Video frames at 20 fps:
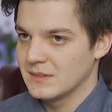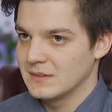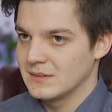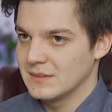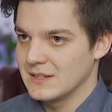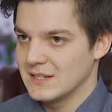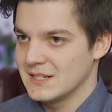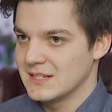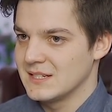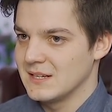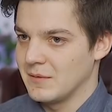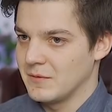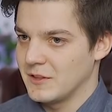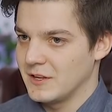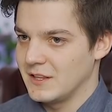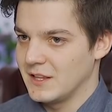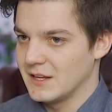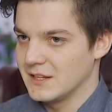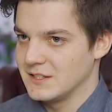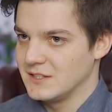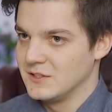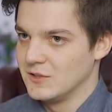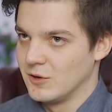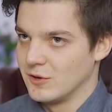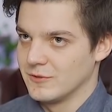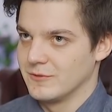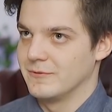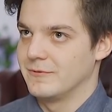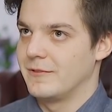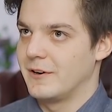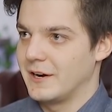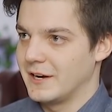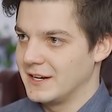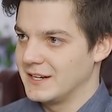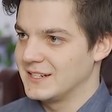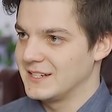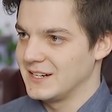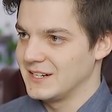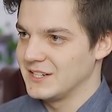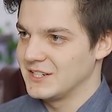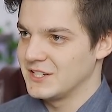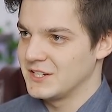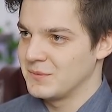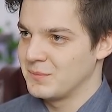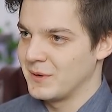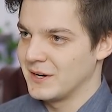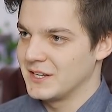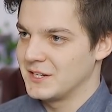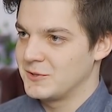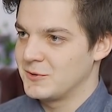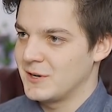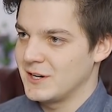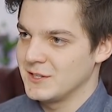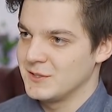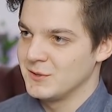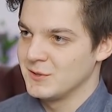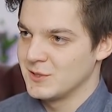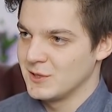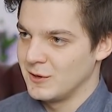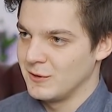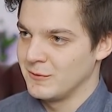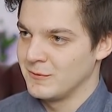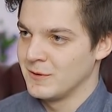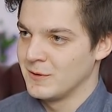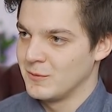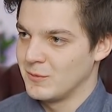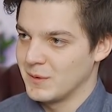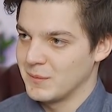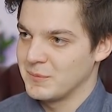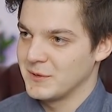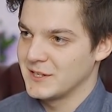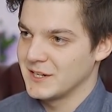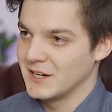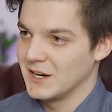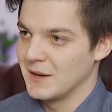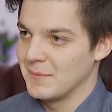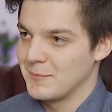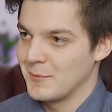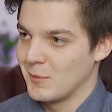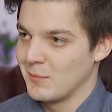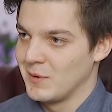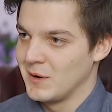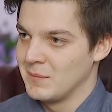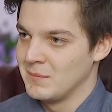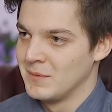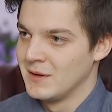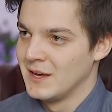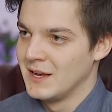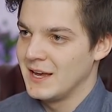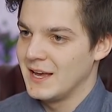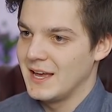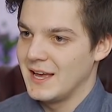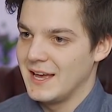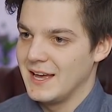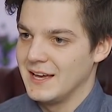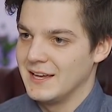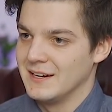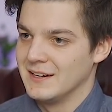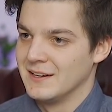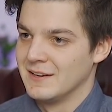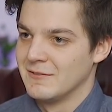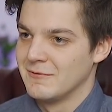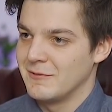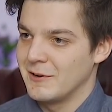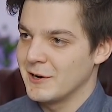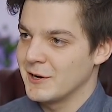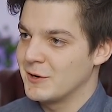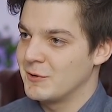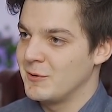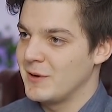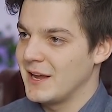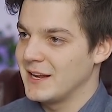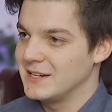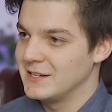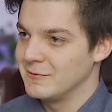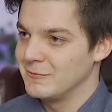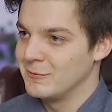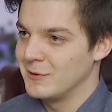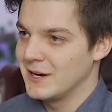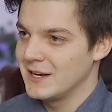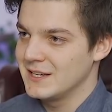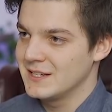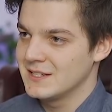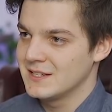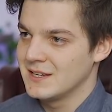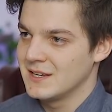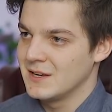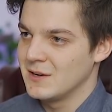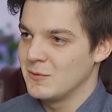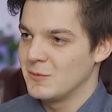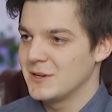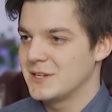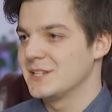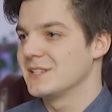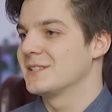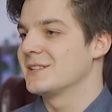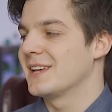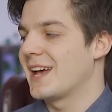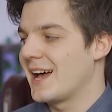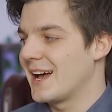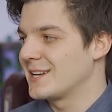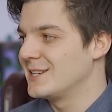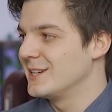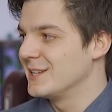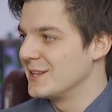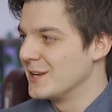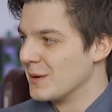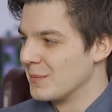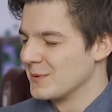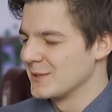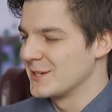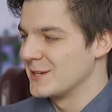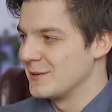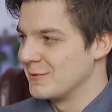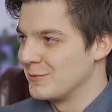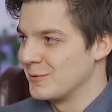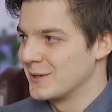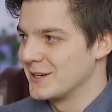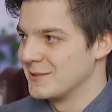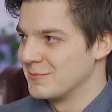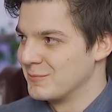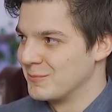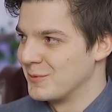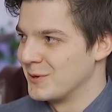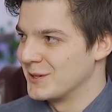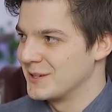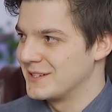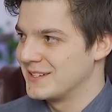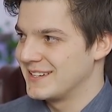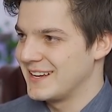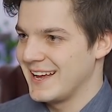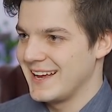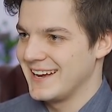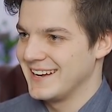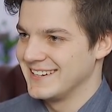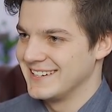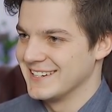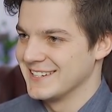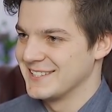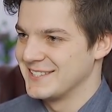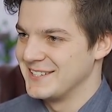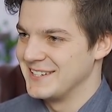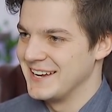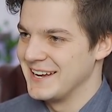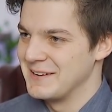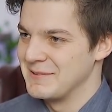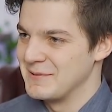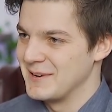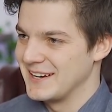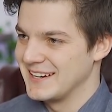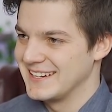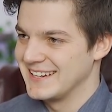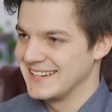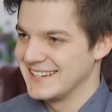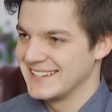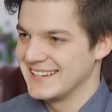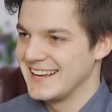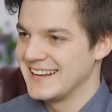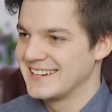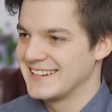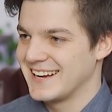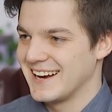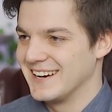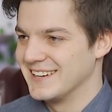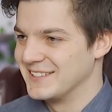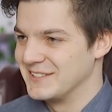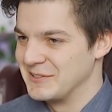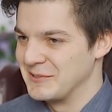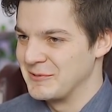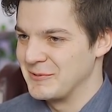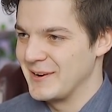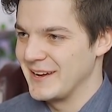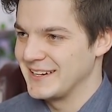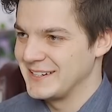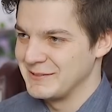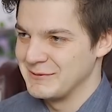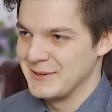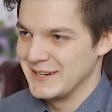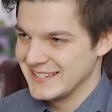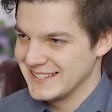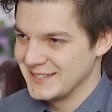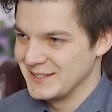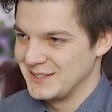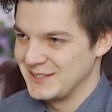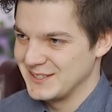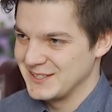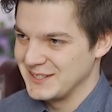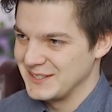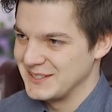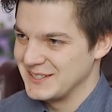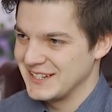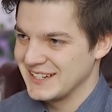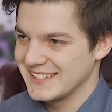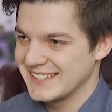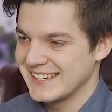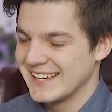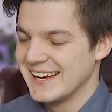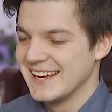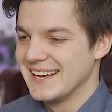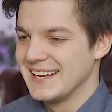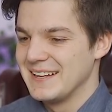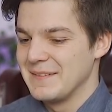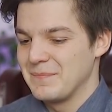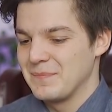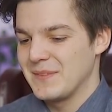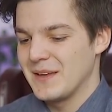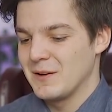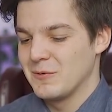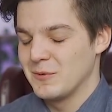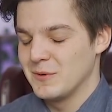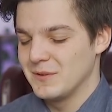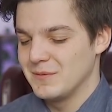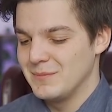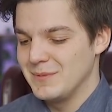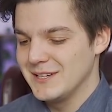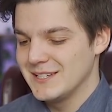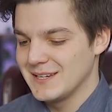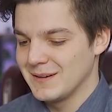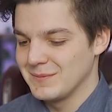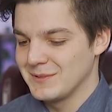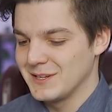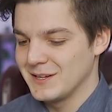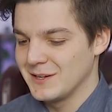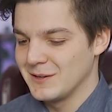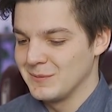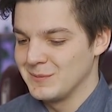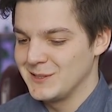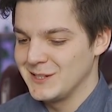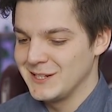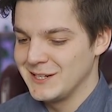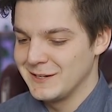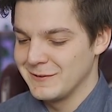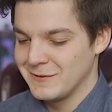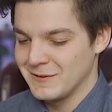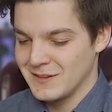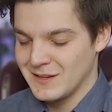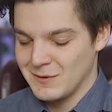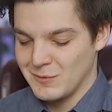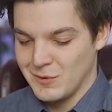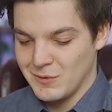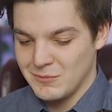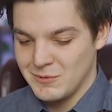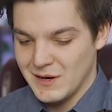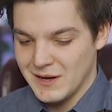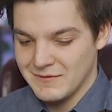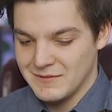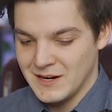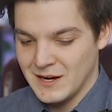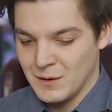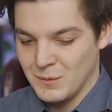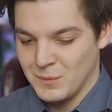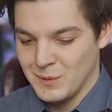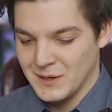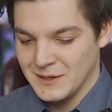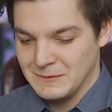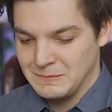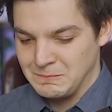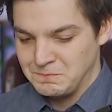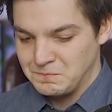something that's not very intelligent, but it tries to solve one particular problem in very creative ways, which is actually the opposite of what AI does today, right? It can't do creative ways at all. So it's just that would be something completely different than what we have now. But